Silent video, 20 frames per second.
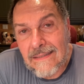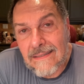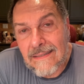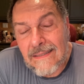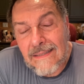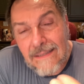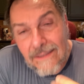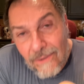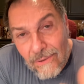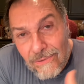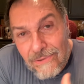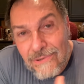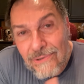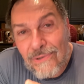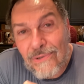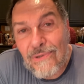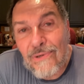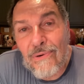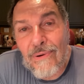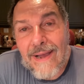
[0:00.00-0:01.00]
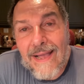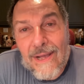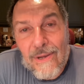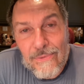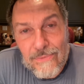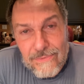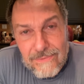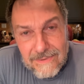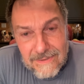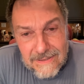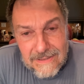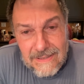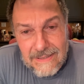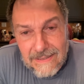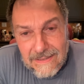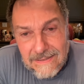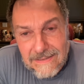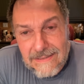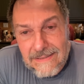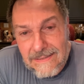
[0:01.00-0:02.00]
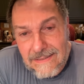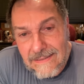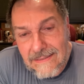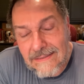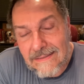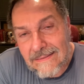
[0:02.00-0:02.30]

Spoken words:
He also grounds us.